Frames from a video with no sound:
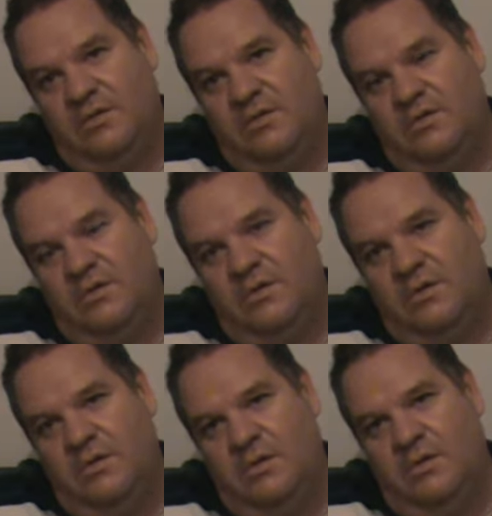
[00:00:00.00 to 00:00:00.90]

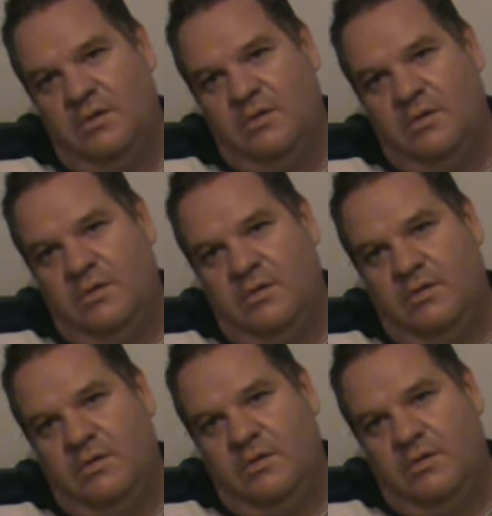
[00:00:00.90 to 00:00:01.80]

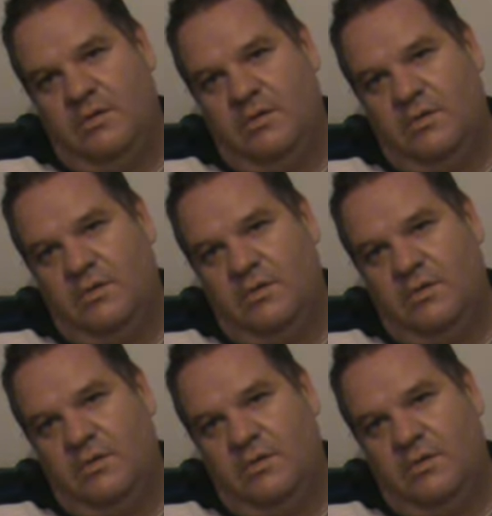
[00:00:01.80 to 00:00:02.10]
(silence)